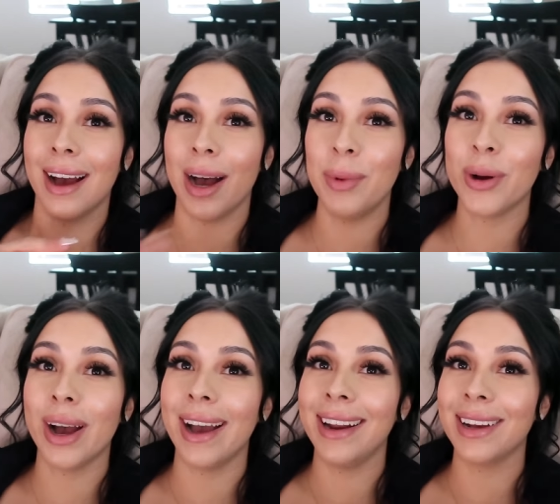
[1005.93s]
I'm gonna go
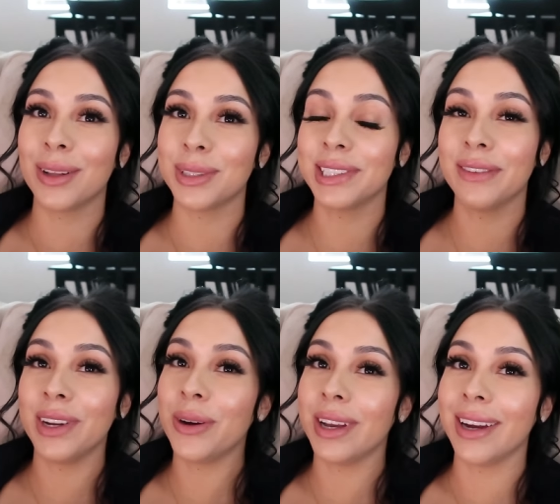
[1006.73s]
ahead and close out the
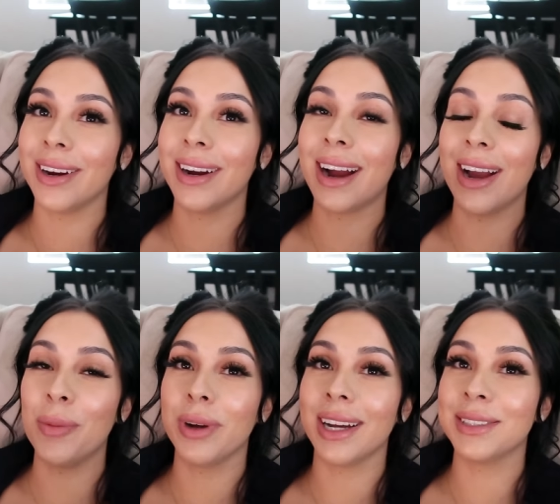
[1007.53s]
video here. I
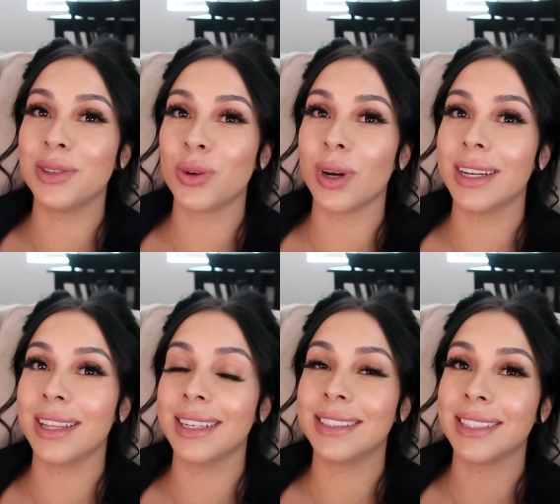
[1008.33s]
hope you guys enjoyed
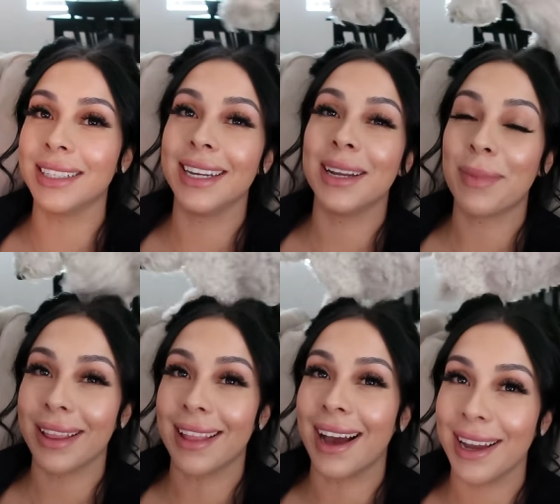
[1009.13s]
this Sunday in my
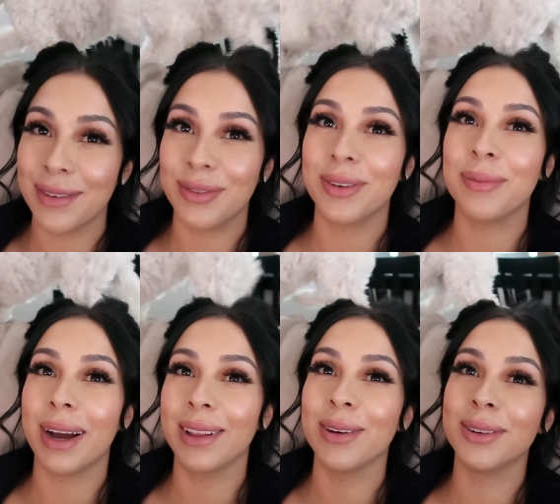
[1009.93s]
life.
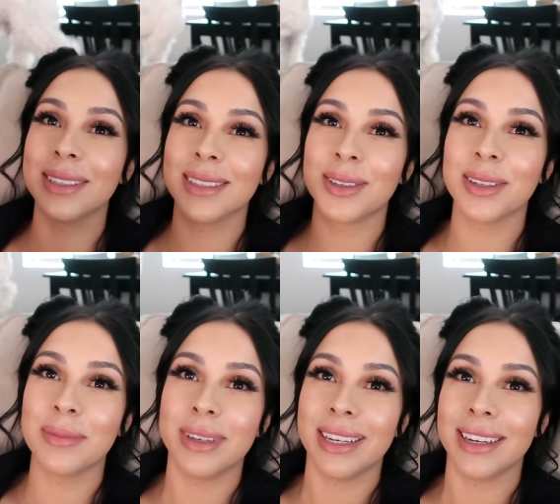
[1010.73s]
Milo is literally
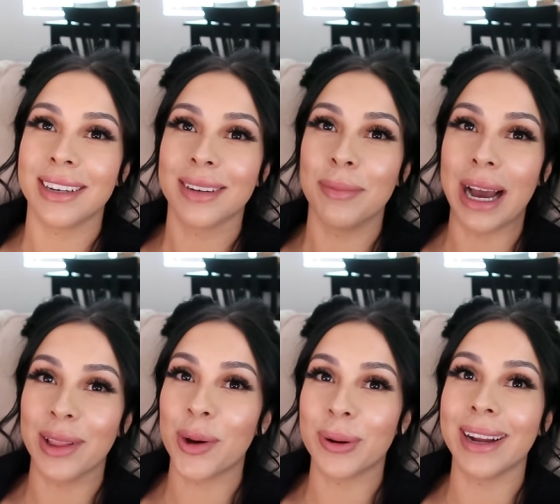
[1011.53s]
being
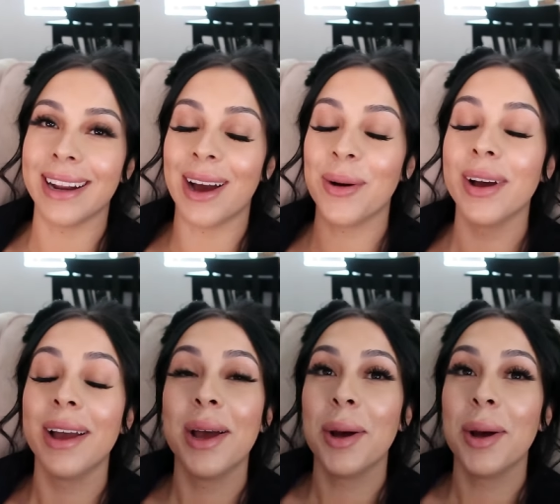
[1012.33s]
Milo right now.